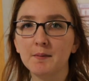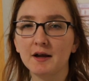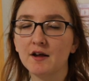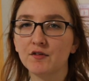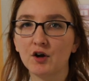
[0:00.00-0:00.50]

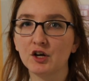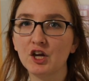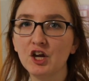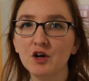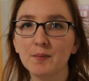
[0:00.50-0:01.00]
because our
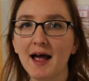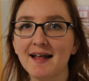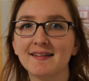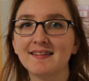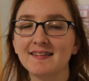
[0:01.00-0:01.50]
cube
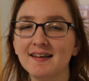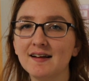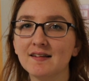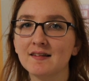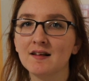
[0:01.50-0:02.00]
has
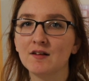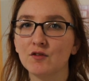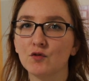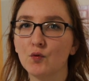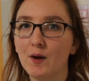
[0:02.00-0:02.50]
6
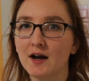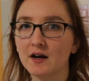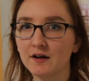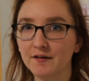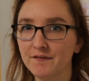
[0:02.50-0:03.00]

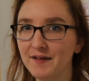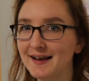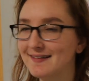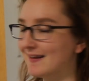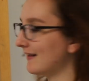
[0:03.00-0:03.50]
square
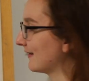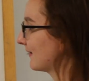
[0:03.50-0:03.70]
faces.